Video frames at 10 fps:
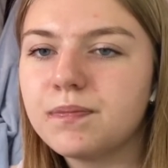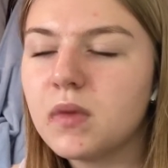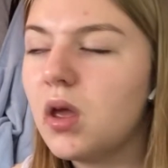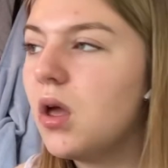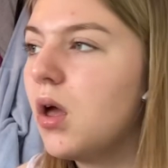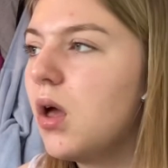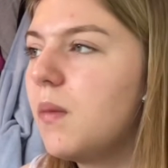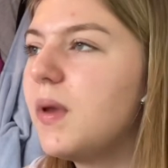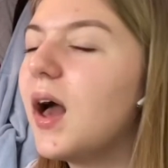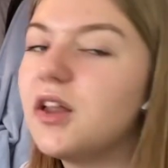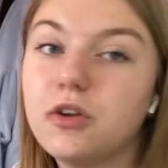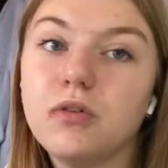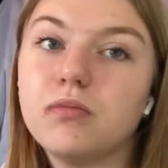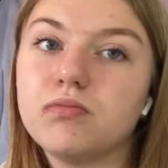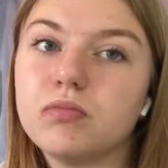But yeah, I
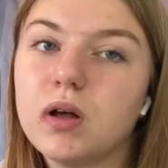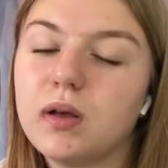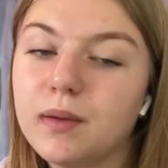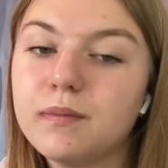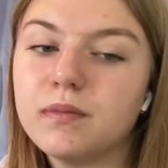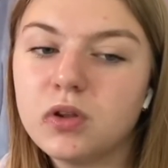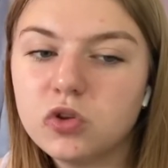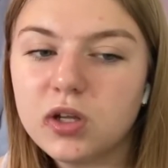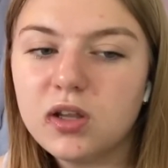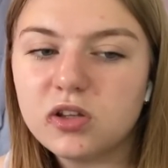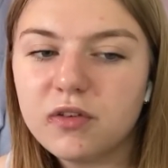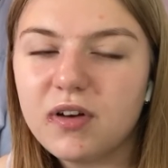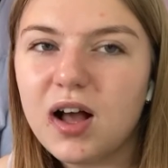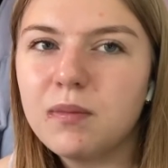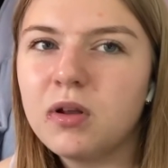do. Um, enjoying it so
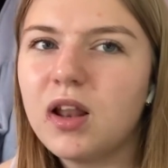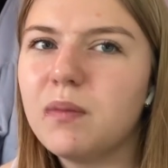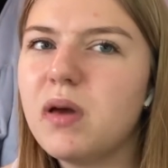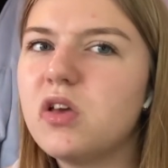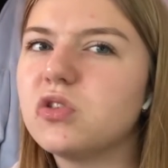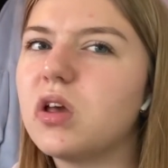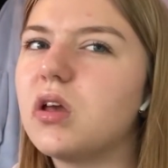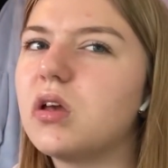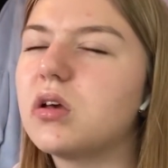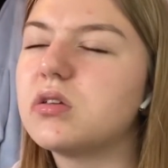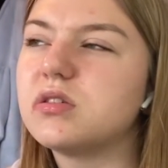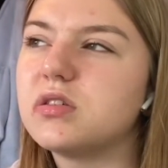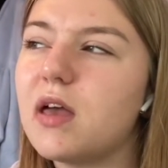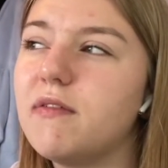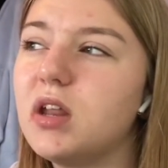far. I'm on like page like
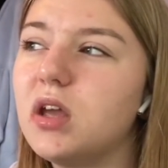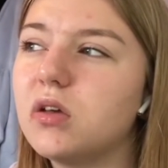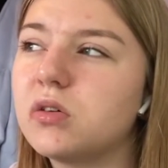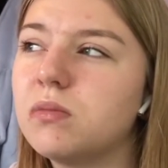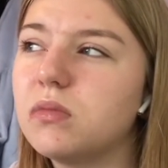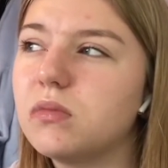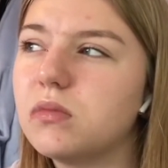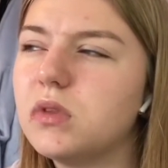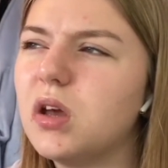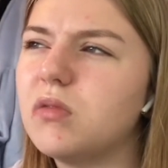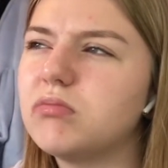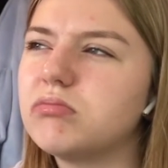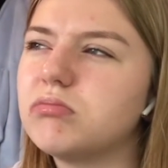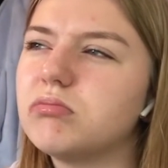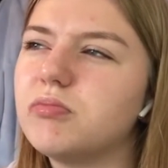70 or something. No,
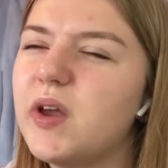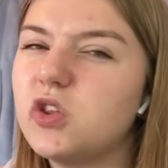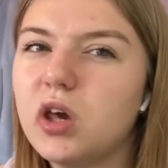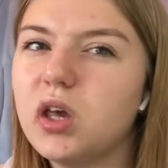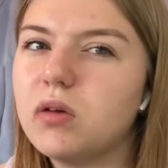page 80.